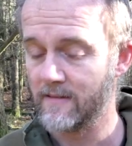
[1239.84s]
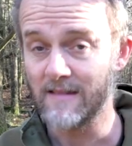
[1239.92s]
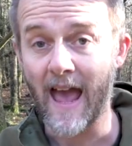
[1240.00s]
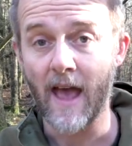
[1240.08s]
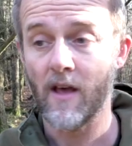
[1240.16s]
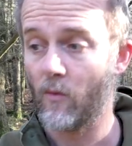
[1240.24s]

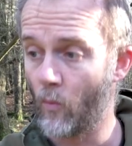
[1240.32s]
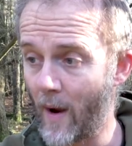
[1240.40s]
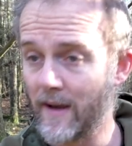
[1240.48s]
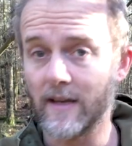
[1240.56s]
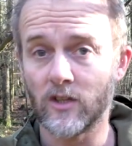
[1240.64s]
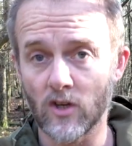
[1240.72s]
yeah,
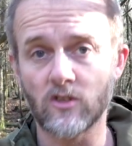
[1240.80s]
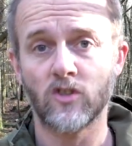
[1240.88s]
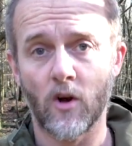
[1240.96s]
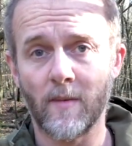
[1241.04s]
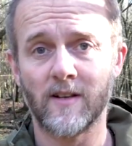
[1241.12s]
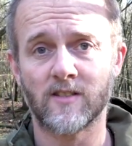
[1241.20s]
when it does
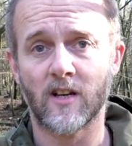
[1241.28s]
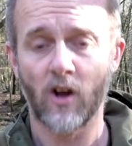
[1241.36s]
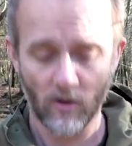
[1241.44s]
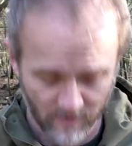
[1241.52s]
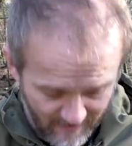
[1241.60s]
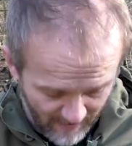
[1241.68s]
come into
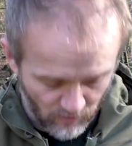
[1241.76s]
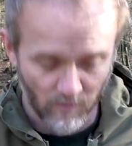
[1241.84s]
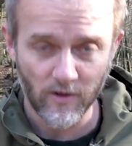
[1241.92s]
contact